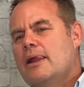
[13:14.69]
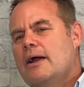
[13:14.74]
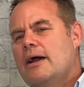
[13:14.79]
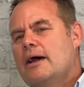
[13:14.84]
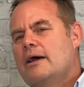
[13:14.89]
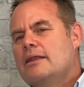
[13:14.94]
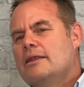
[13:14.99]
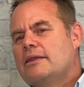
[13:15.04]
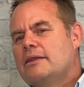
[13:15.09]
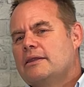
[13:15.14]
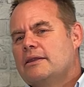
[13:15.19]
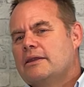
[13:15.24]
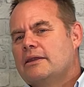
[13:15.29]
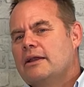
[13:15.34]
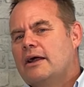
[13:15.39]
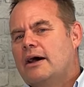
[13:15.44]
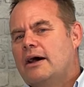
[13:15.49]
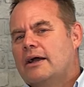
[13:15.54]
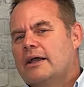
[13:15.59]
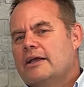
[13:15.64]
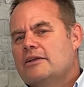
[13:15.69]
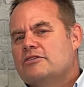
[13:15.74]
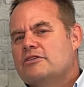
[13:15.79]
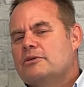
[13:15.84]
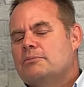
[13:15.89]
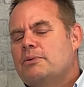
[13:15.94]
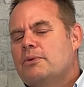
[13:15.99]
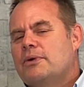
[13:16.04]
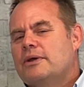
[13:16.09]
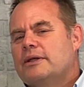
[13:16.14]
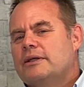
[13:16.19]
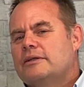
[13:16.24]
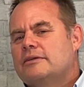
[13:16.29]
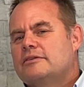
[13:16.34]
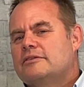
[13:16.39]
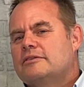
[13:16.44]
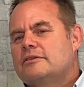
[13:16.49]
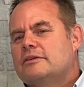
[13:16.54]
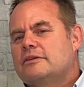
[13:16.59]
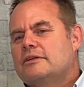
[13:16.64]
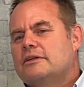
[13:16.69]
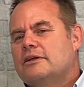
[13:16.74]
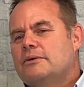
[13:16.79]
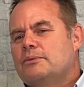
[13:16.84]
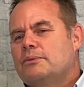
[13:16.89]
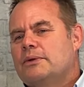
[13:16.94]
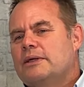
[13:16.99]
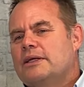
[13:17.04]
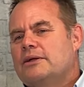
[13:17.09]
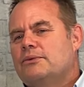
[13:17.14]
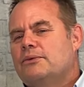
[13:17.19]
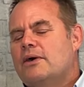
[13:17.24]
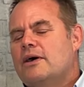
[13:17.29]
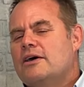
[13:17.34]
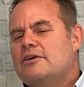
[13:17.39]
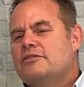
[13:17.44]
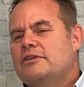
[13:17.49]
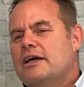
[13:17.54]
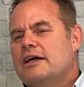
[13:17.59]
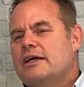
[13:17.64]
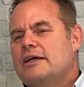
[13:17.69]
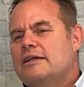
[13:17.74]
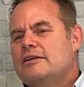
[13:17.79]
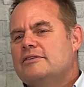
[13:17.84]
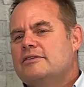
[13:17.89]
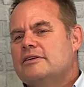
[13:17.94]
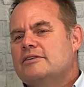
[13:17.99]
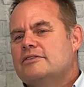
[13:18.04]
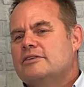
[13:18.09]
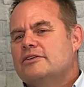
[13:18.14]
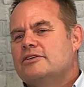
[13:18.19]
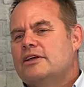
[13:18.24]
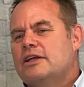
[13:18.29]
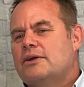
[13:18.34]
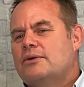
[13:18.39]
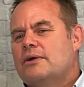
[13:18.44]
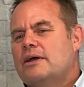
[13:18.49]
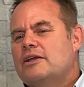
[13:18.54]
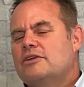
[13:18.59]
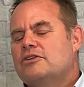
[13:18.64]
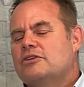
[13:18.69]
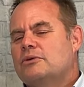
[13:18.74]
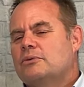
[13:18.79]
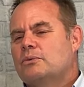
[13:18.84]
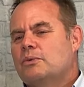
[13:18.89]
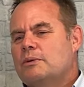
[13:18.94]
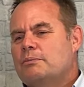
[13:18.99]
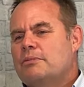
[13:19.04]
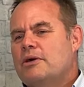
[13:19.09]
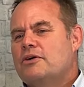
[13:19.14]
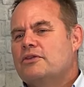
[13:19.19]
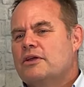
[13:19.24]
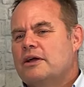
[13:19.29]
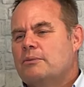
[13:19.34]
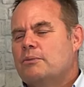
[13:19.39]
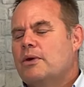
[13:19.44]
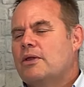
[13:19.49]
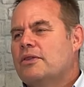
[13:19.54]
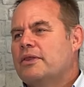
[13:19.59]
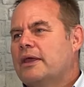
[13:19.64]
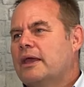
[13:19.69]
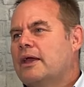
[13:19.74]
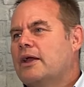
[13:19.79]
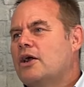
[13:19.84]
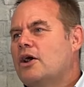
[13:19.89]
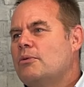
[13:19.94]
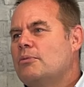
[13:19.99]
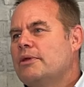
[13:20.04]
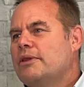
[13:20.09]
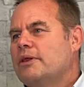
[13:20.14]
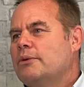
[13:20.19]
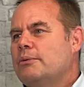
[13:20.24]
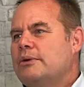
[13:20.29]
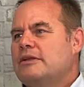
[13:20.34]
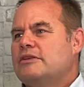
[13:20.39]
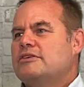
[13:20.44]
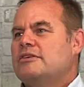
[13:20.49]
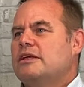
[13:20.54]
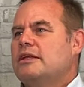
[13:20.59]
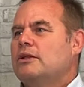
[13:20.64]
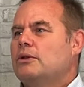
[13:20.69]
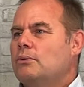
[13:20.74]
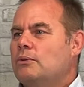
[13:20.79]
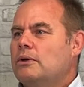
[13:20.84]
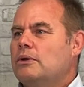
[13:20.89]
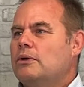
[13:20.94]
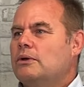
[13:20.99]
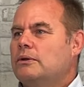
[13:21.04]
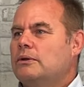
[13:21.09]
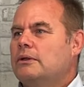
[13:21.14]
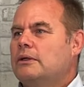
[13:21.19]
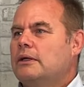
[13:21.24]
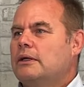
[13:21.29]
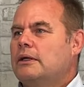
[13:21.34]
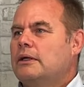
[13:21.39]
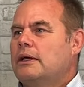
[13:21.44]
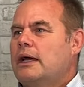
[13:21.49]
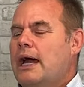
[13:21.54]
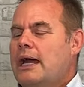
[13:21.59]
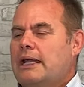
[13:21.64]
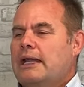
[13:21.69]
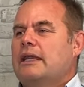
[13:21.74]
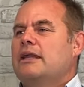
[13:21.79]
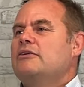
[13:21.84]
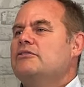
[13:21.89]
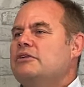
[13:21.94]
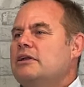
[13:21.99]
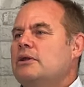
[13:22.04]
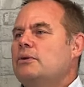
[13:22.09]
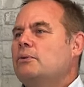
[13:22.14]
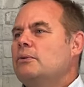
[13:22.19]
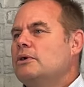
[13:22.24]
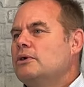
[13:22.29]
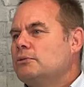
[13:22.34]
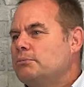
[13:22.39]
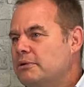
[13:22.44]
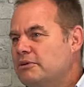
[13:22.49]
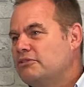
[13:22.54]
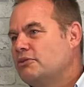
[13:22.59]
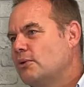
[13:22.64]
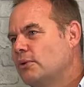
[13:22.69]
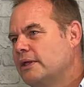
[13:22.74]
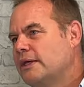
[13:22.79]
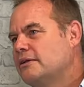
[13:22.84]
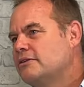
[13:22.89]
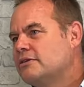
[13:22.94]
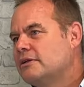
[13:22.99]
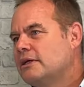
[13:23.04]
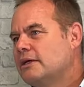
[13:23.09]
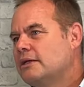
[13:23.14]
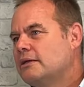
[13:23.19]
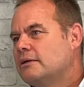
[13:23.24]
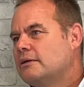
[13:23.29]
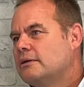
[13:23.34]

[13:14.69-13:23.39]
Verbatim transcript: And I guess the point that we arrived at is, as a generation, we both had one thing in common: that we'd seen the world and lived in a world before the internet.